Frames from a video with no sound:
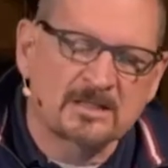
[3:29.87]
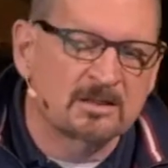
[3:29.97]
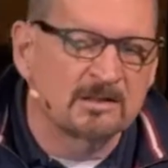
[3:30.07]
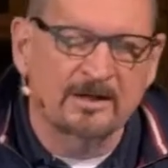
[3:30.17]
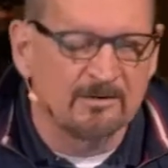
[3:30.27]

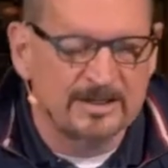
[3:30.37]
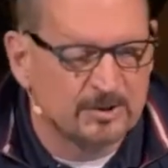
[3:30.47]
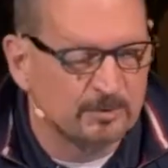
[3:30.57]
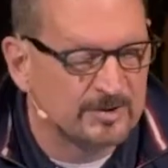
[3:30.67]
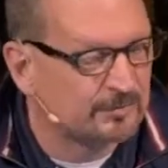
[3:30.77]
clearly
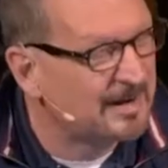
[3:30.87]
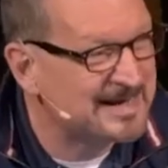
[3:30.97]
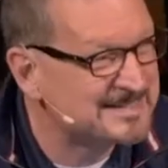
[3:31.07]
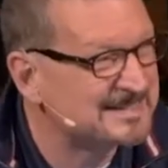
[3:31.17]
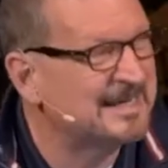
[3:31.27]
to
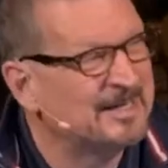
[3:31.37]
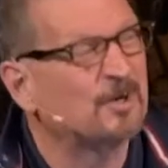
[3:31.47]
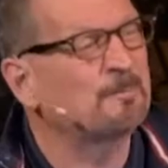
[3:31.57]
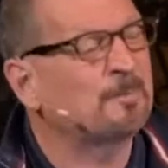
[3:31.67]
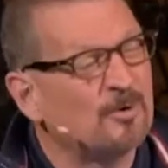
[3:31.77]
address
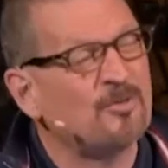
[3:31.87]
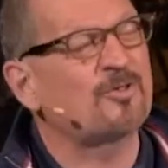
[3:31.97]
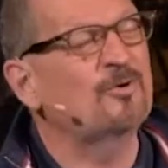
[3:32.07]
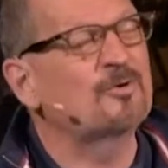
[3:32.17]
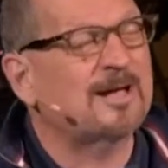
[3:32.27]

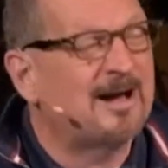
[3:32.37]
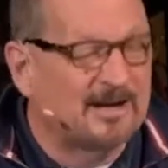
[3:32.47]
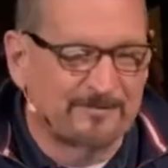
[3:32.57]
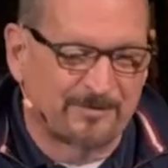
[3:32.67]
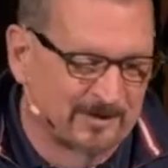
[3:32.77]
interpersonal
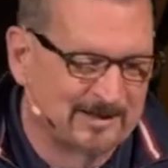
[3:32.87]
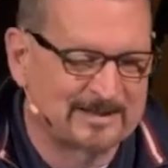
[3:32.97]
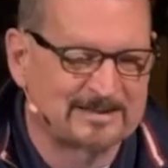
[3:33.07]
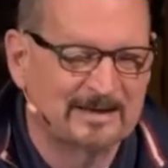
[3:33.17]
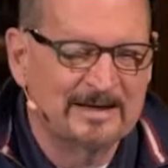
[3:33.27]

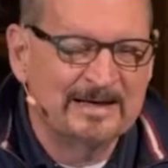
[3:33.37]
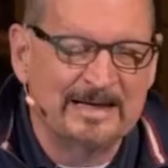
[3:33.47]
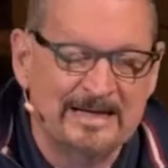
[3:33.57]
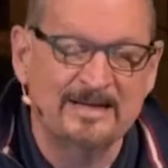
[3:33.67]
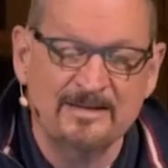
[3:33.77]
conflict
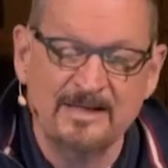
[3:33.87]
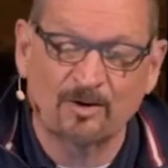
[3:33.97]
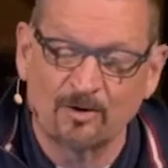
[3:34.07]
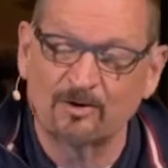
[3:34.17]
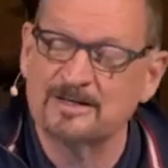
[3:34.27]
in
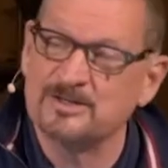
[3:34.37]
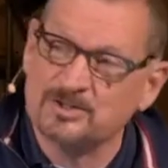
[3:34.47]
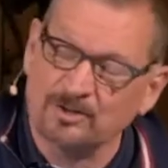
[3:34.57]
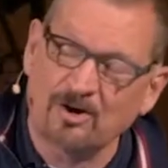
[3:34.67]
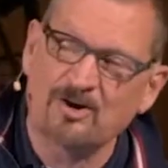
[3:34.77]
the early
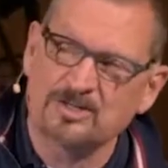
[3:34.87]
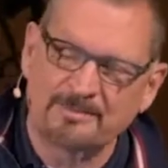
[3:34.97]
church.